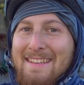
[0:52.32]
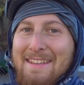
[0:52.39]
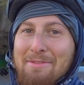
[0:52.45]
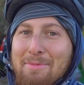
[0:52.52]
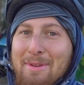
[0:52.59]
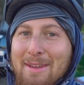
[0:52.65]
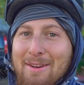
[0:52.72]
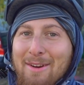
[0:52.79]

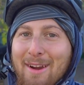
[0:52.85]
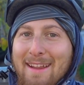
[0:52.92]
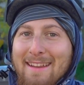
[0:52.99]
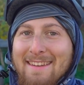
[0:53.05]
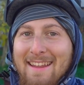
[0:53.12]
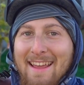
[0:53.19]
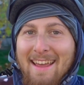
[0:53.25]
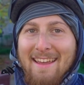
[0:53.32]
Gonna be a
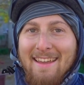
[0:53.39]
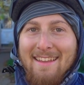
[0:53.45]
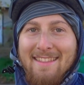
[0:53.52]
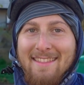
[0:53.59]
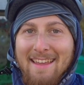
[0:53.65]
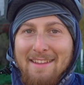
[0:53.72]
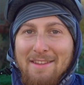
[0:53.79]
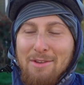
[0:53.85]
great day.
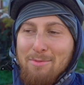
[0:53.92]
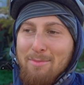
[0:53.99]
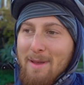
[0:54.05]
Thank you,